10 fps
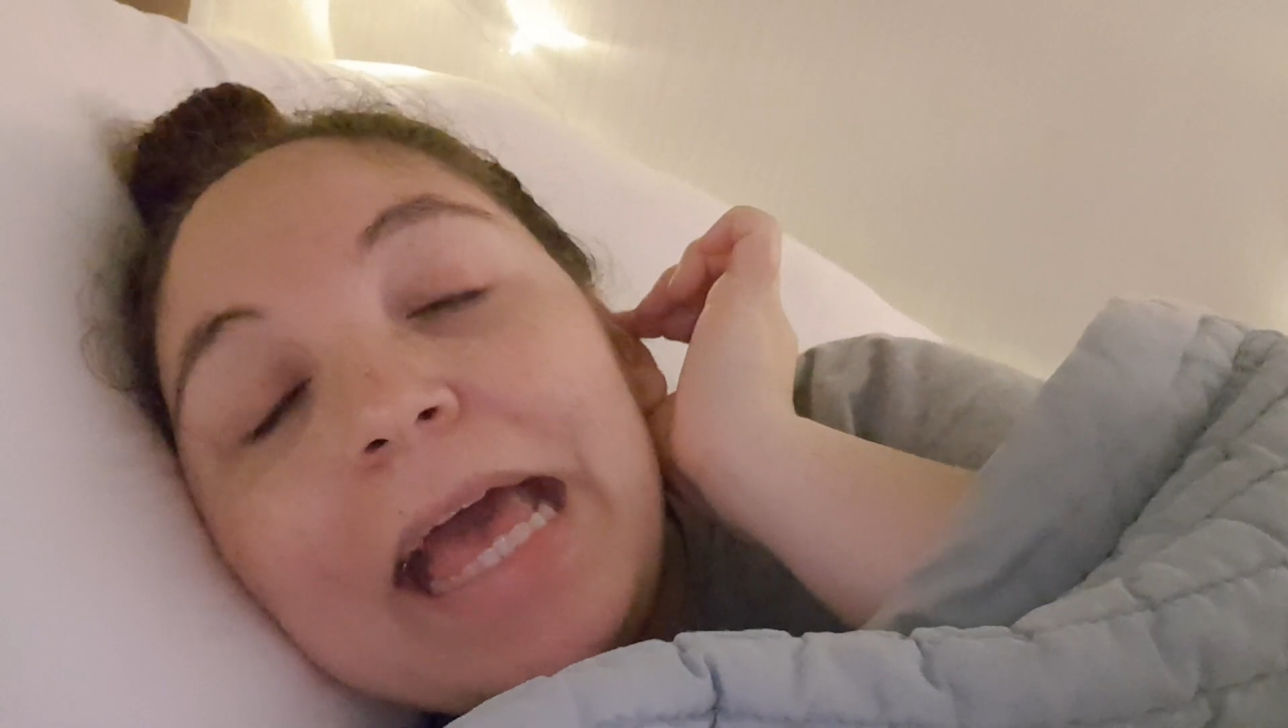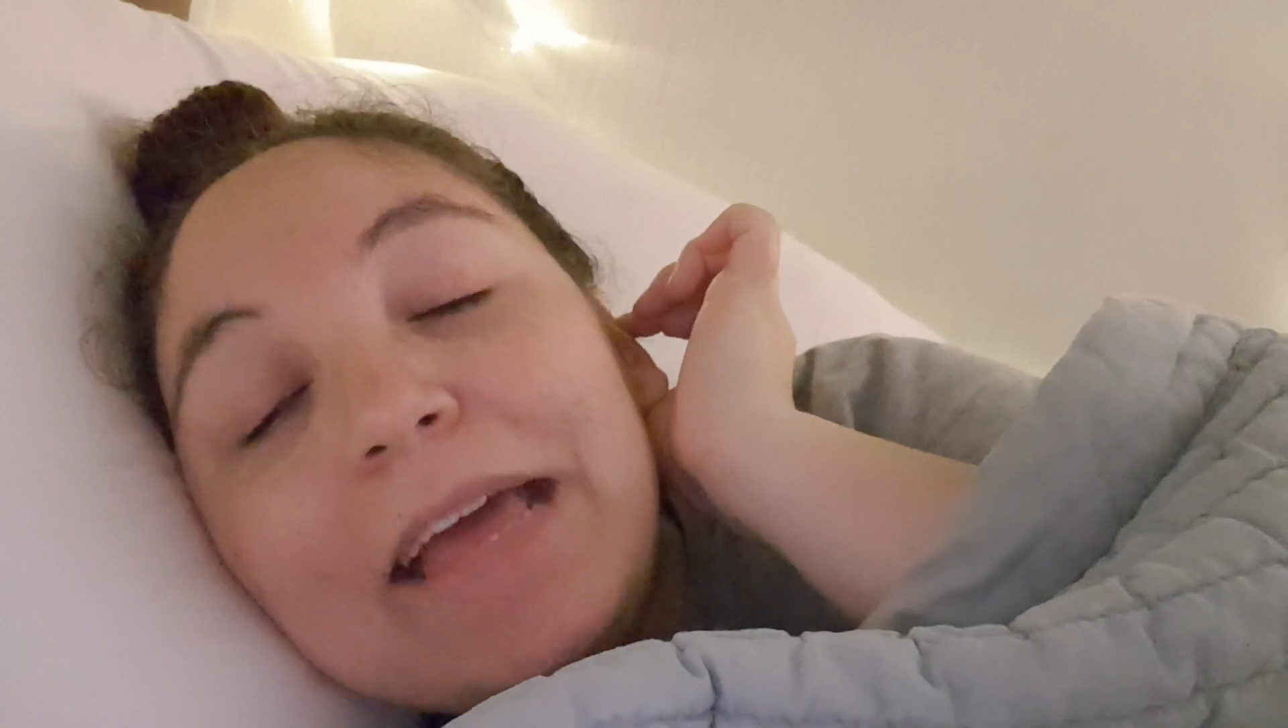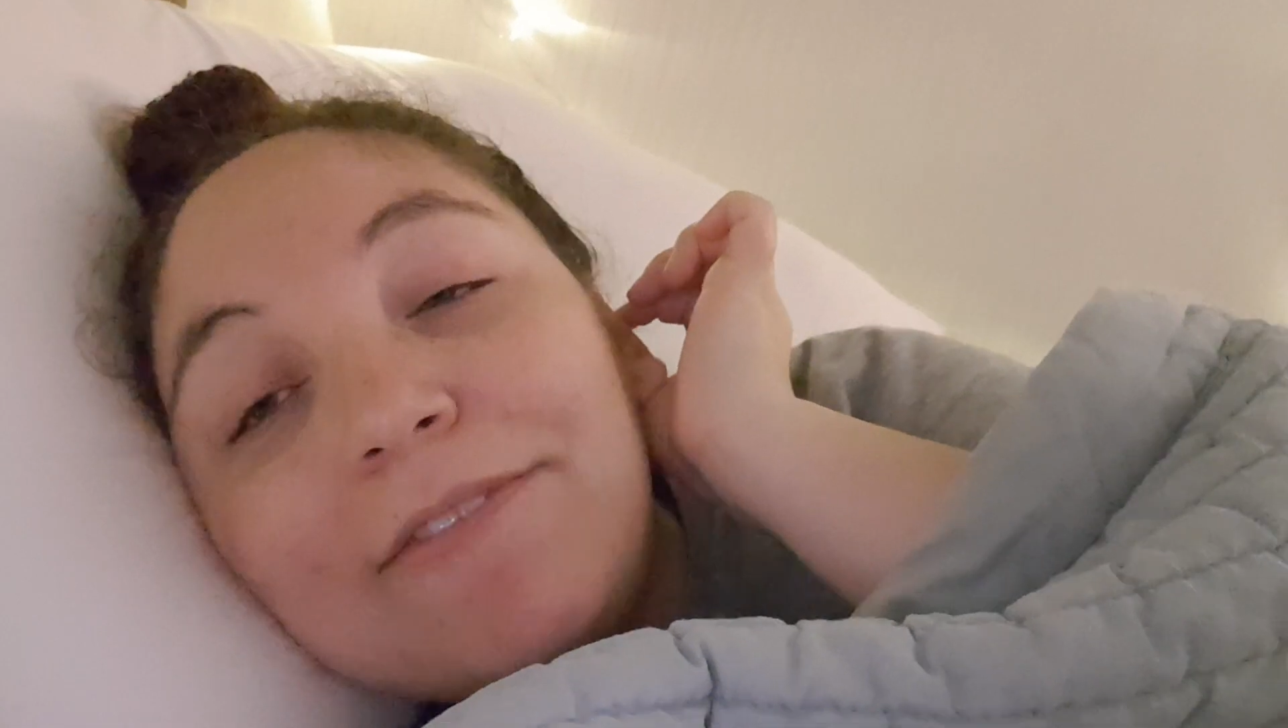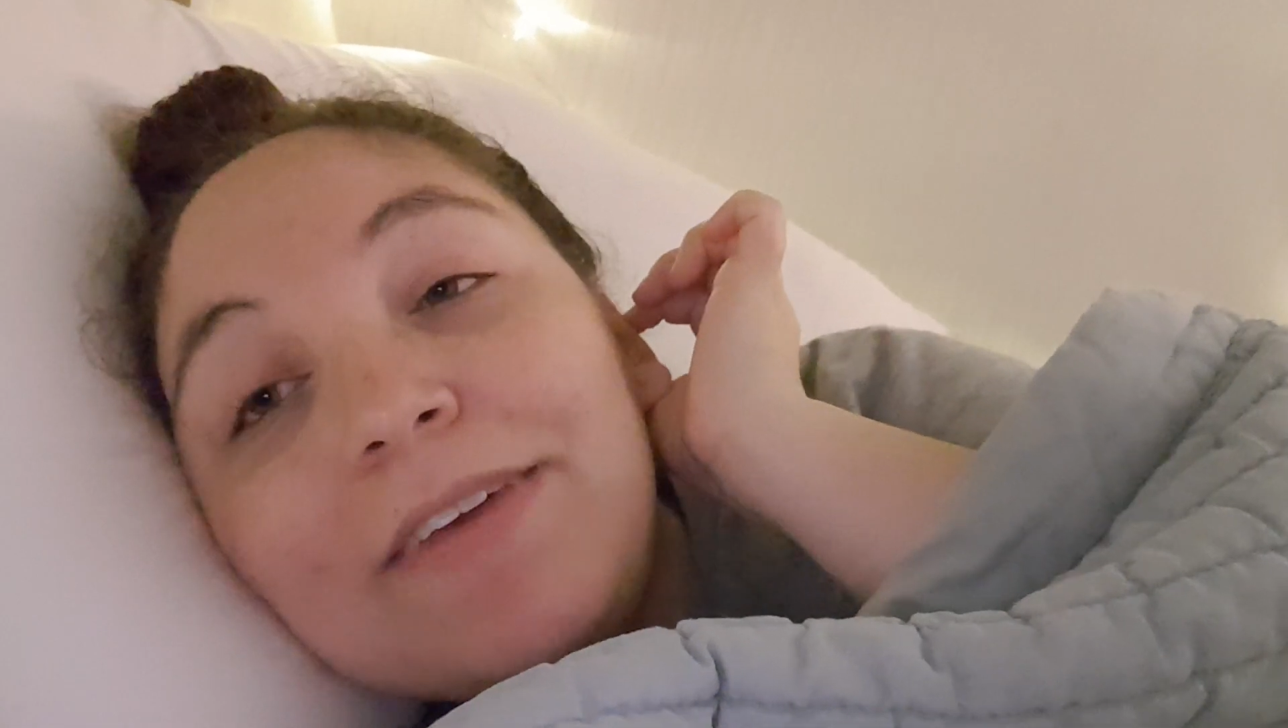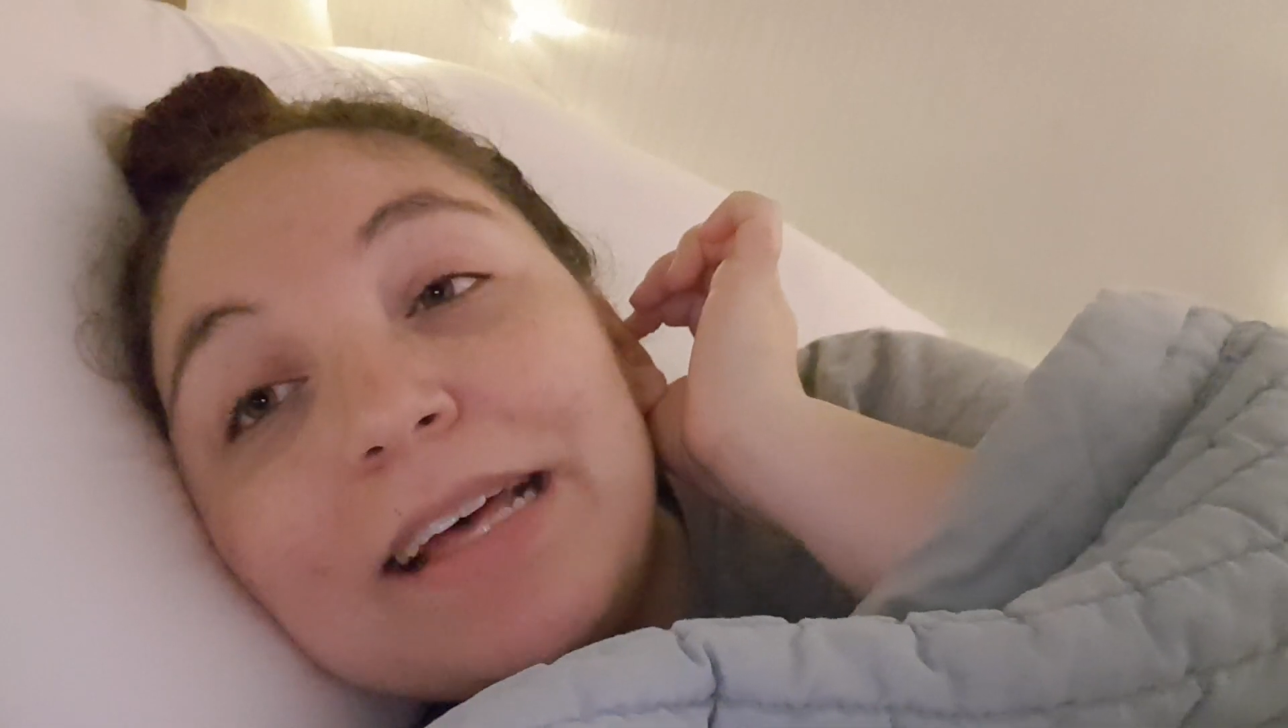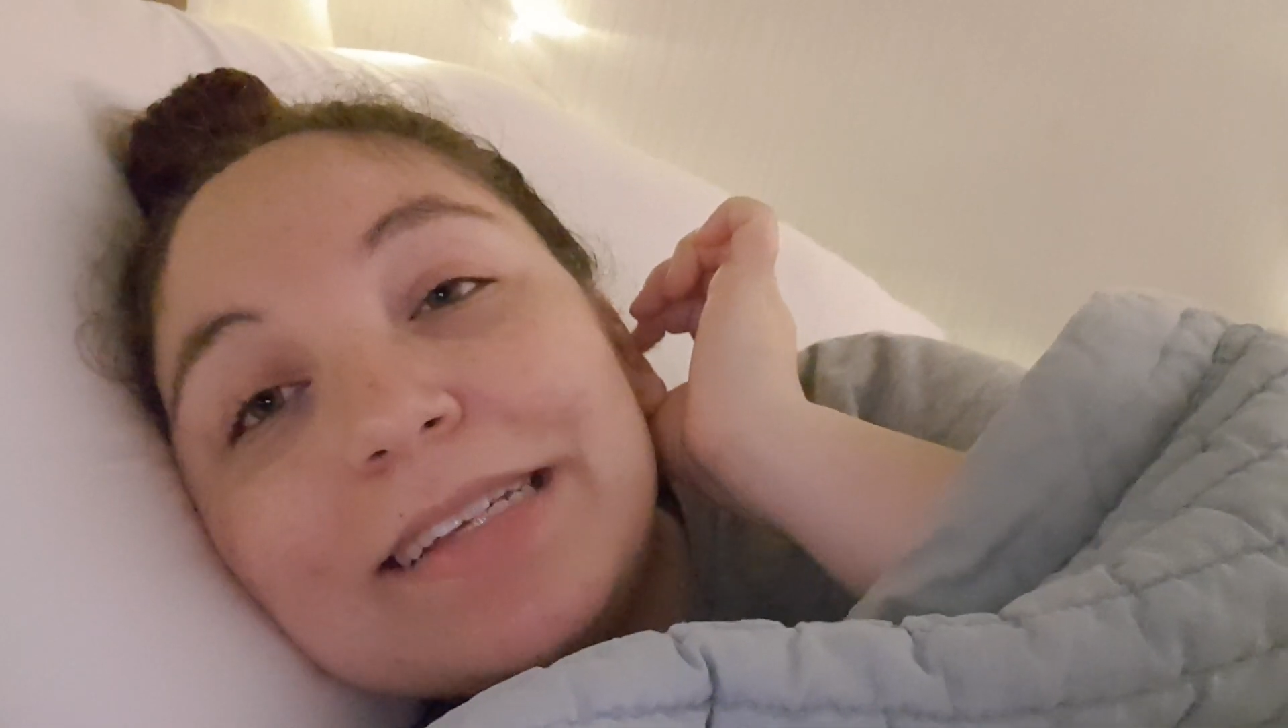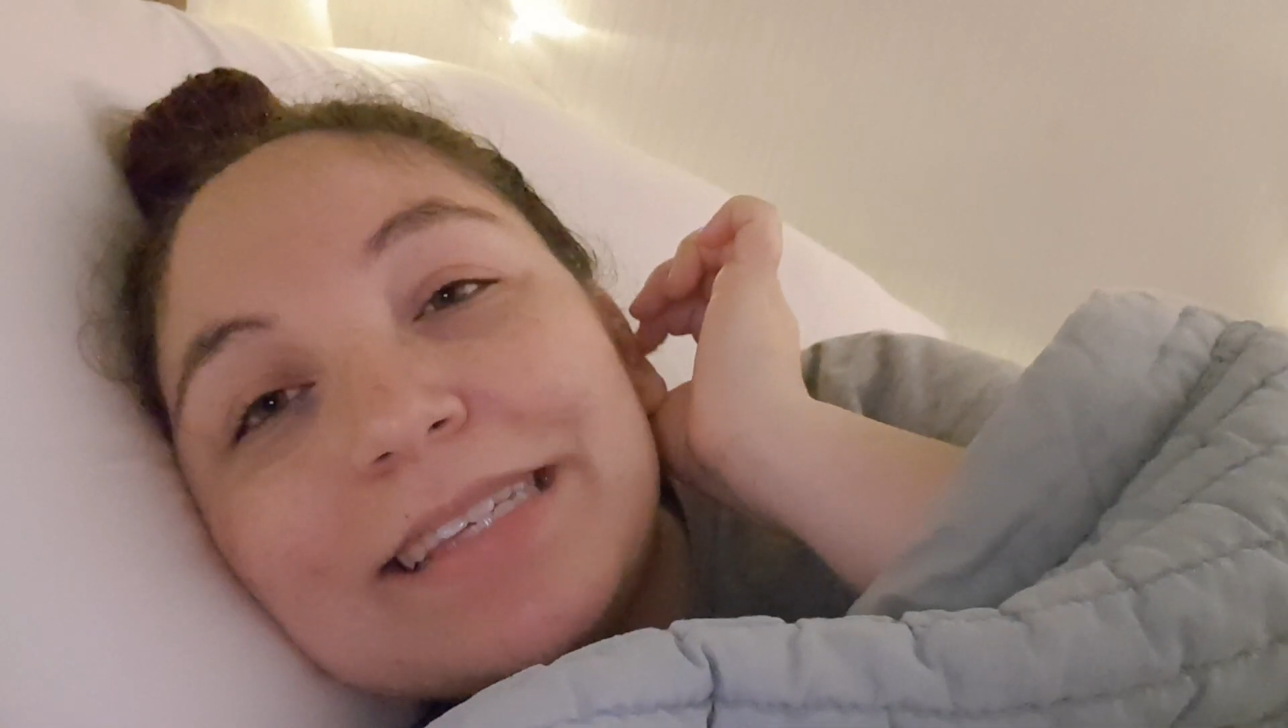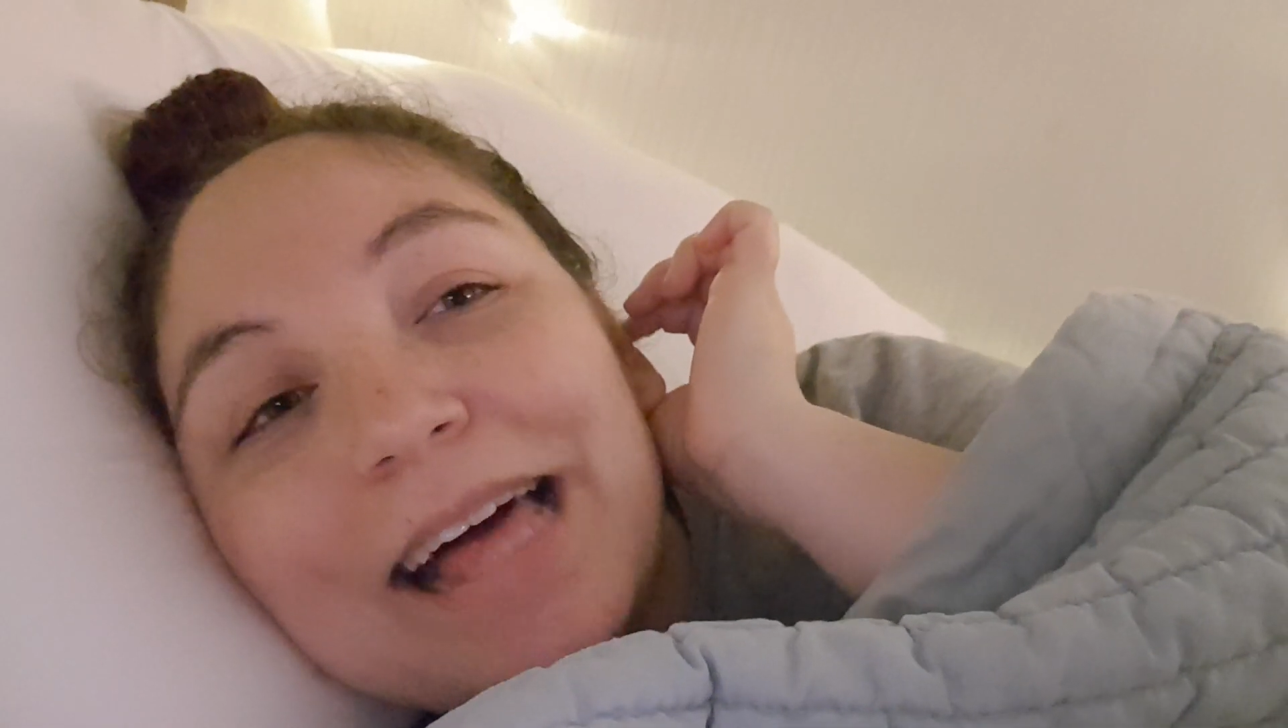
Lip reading: it feels